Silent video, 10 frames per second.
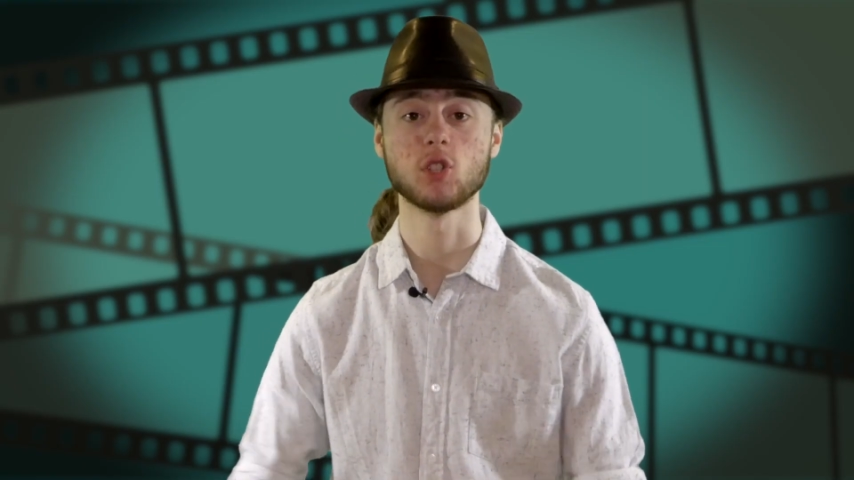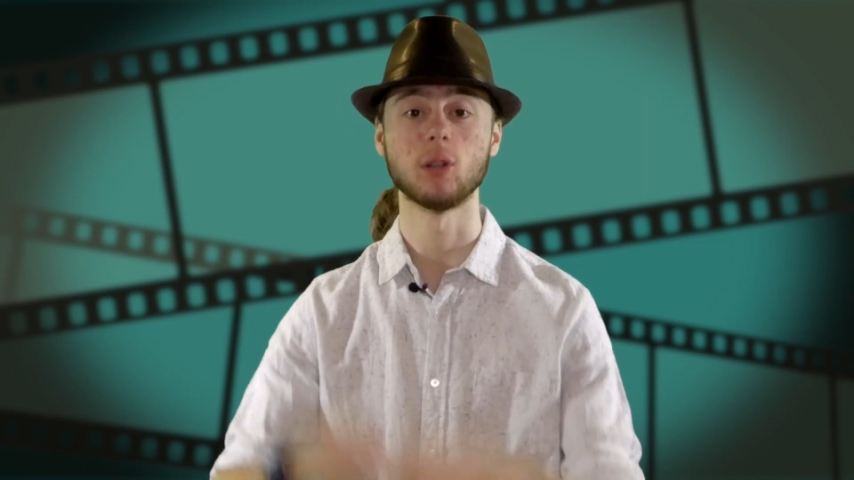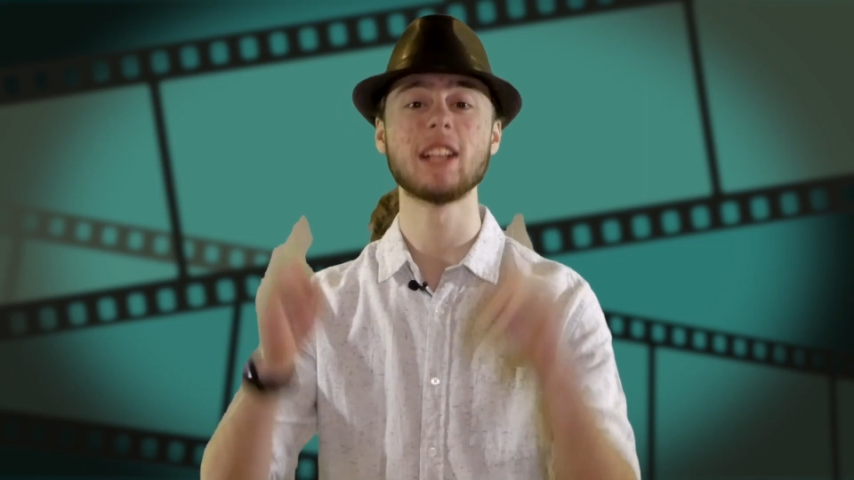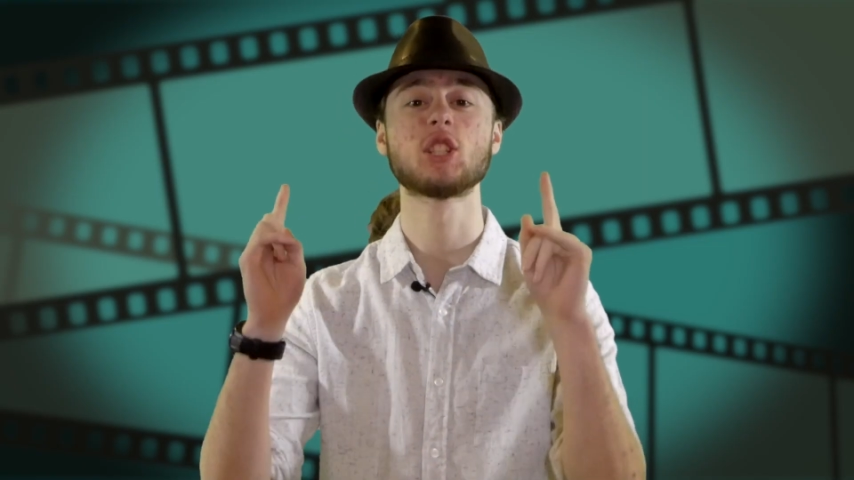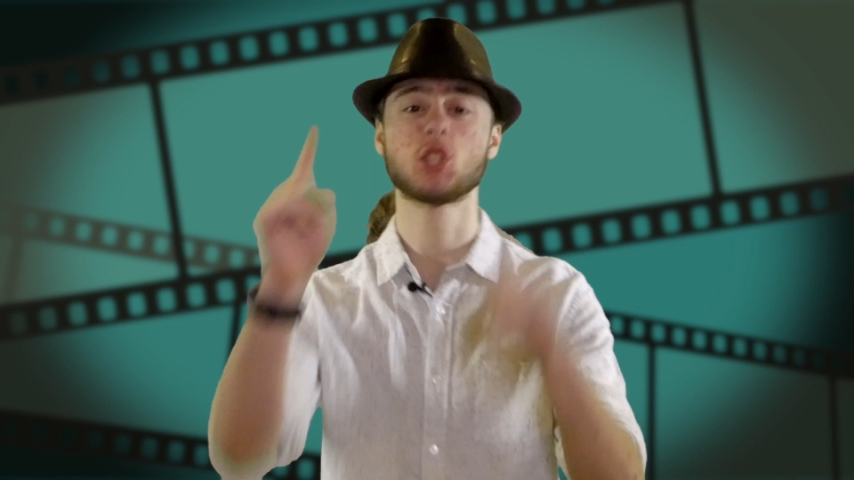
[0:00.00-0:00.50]

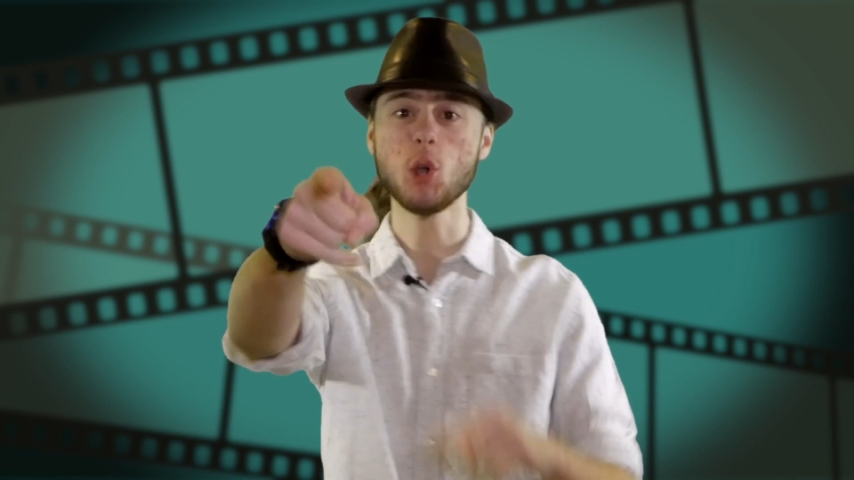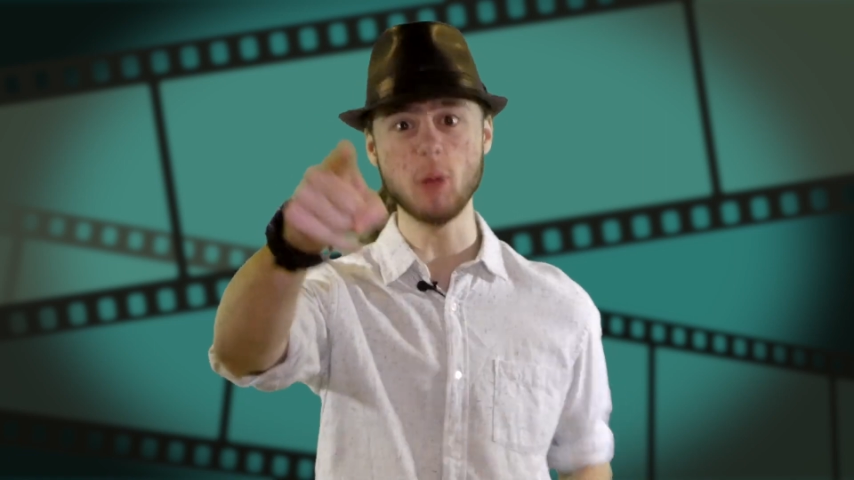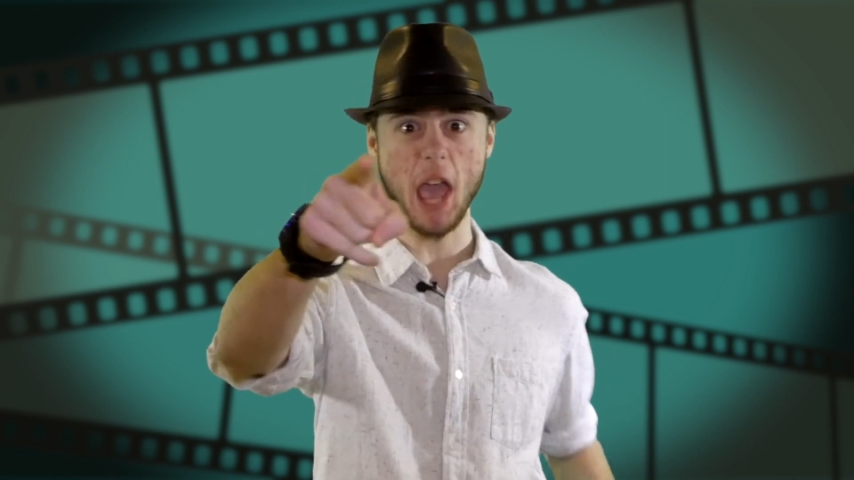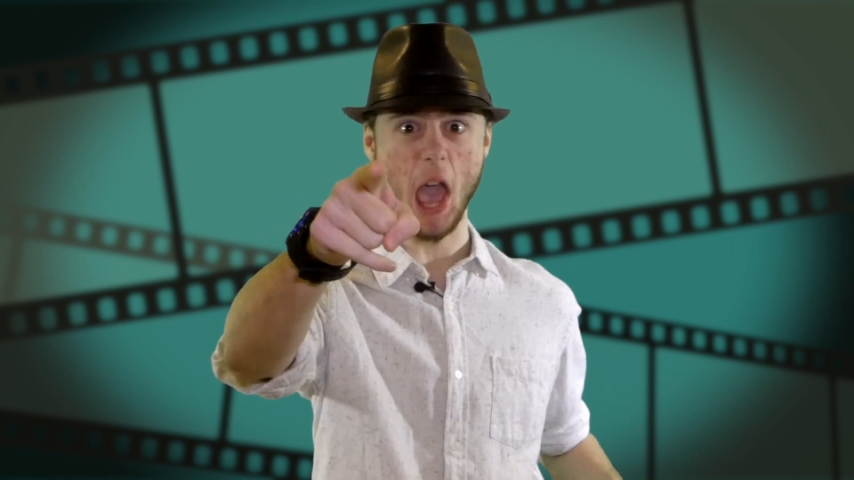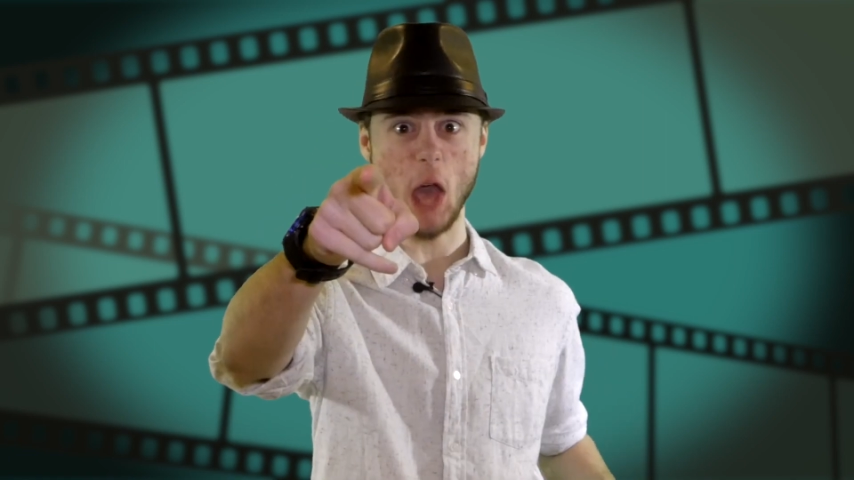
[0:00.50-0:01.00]
so let's
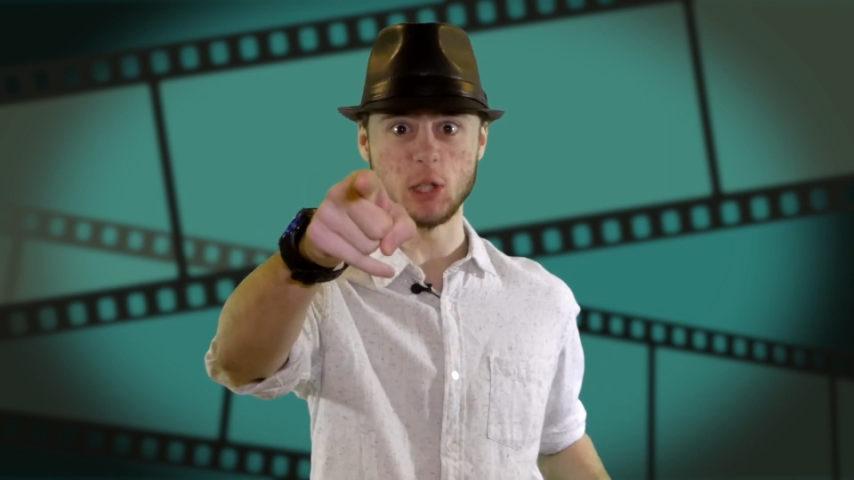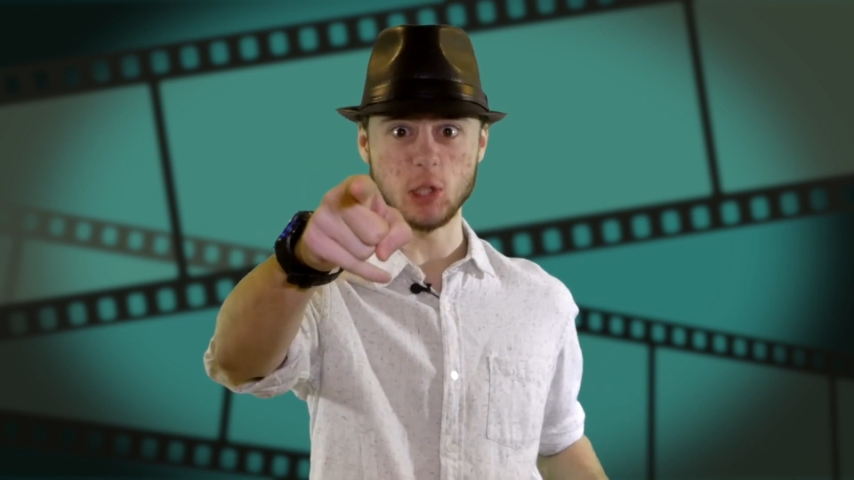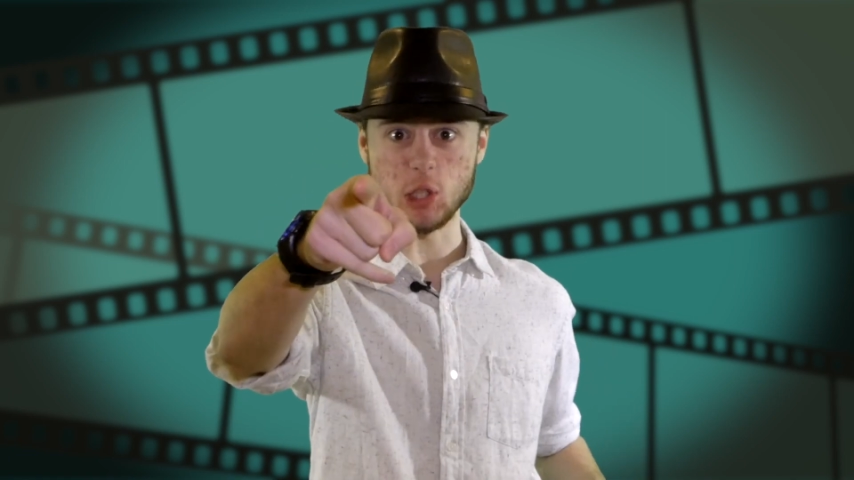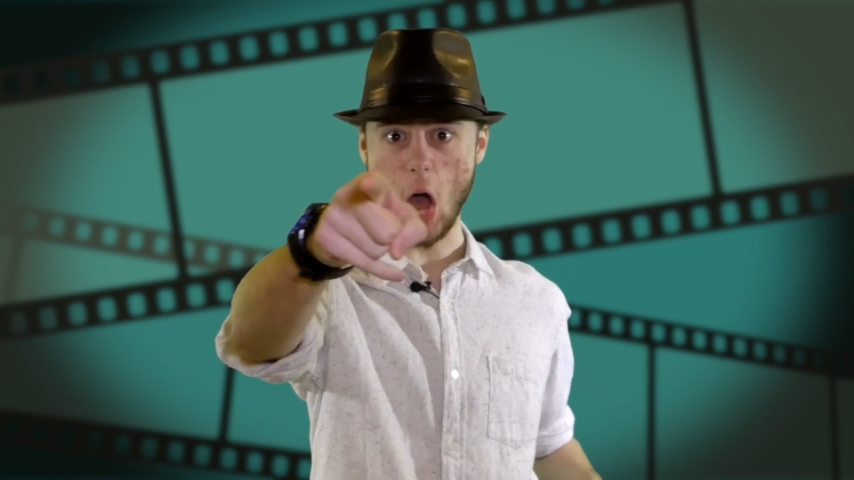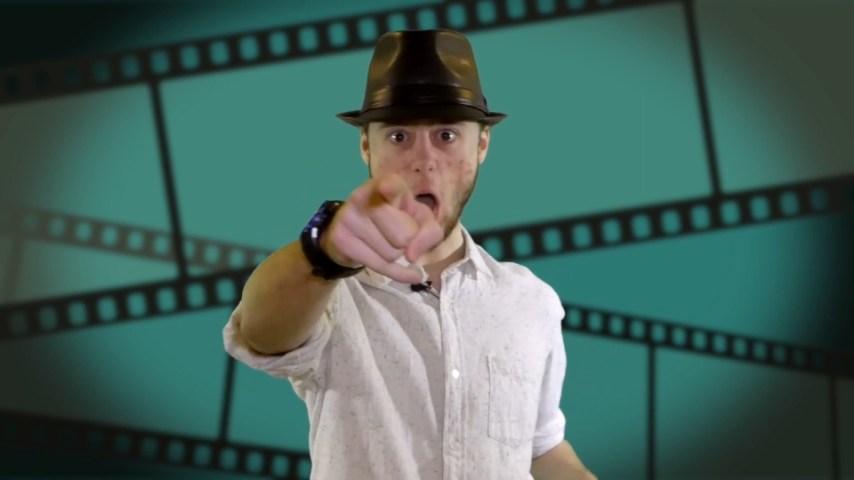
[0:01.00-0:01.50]
do
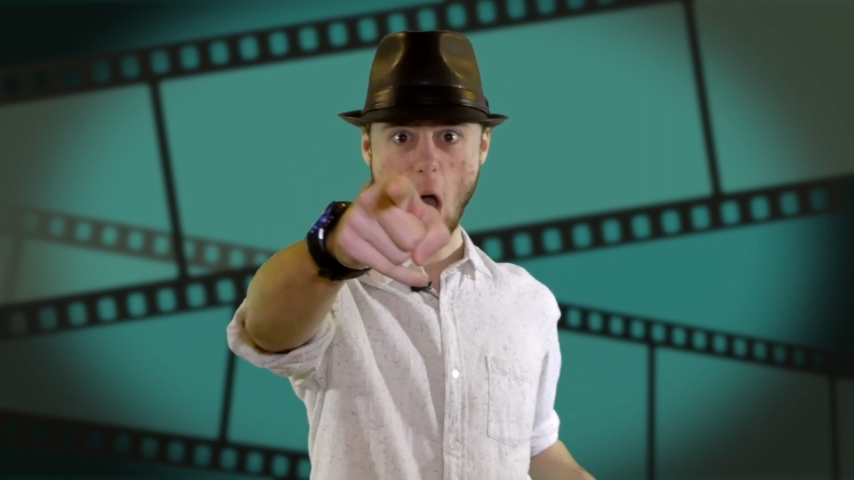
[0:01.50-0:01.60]
this.